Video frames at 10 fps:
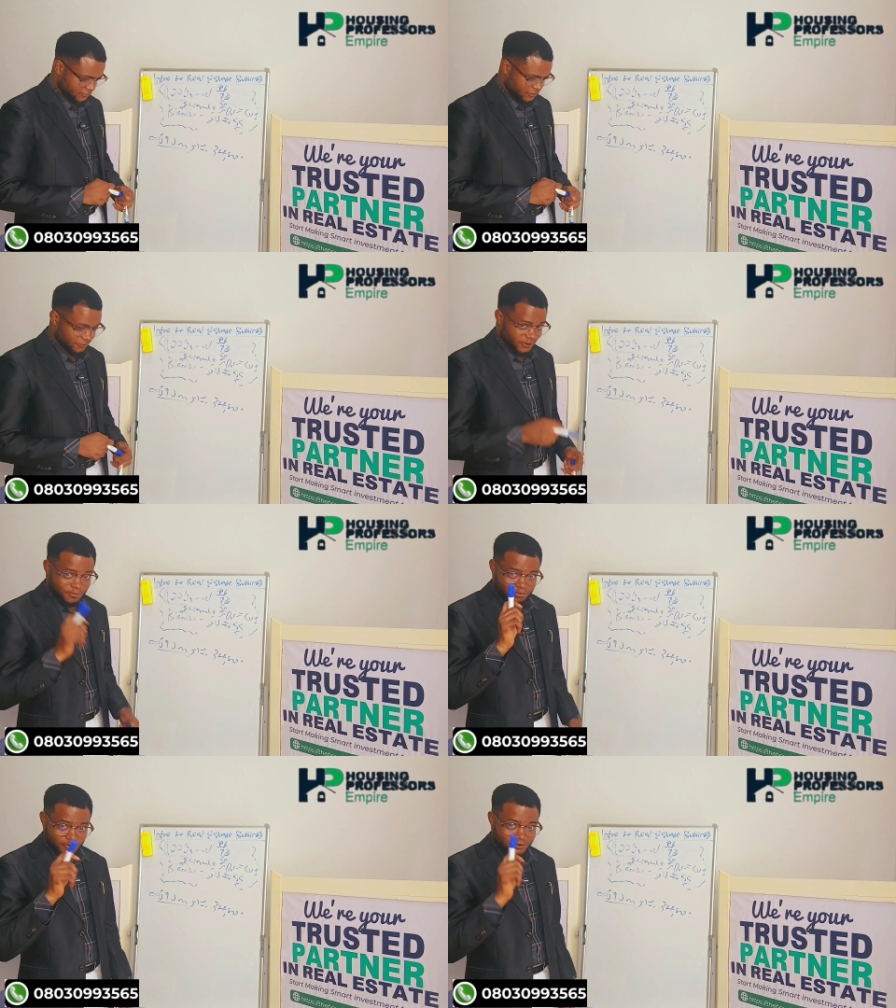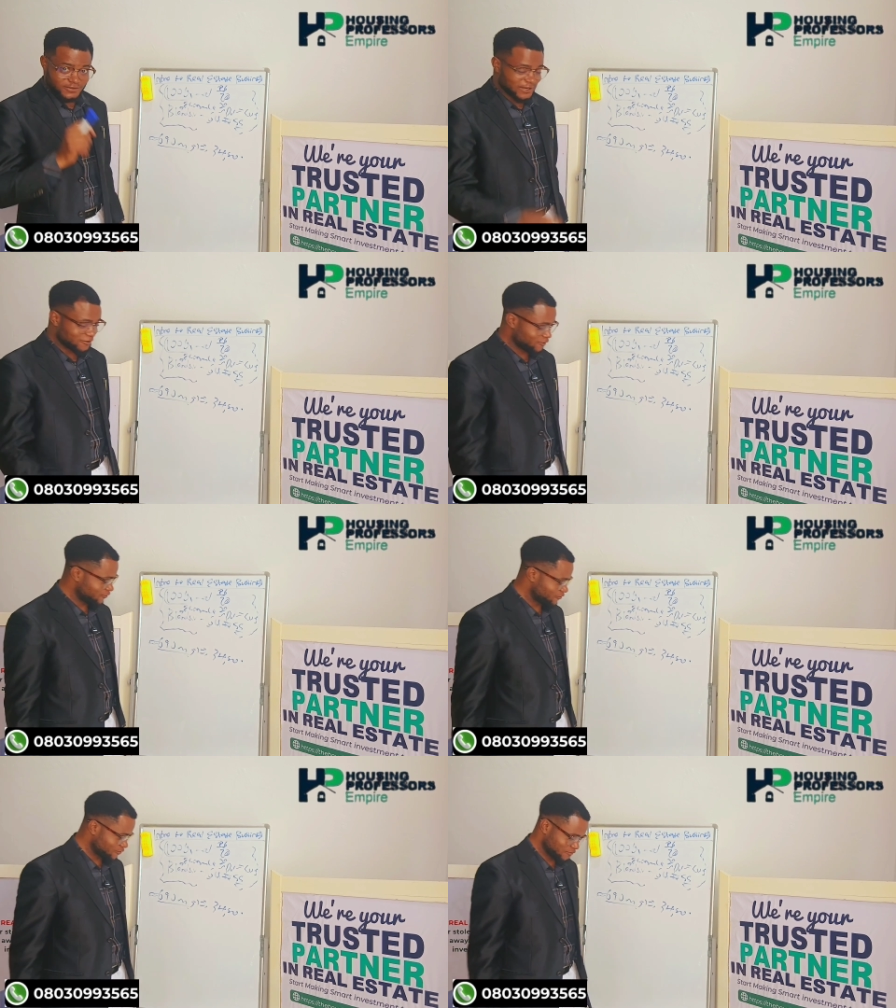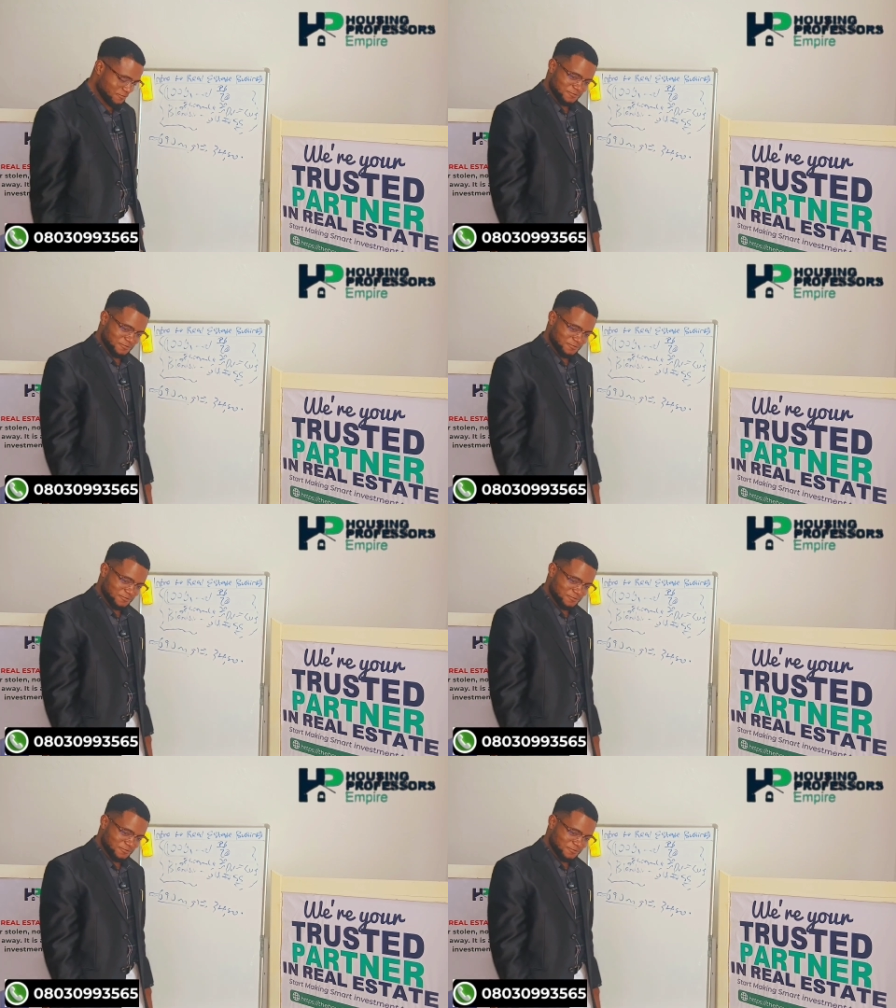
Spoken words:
for a product that you don't own,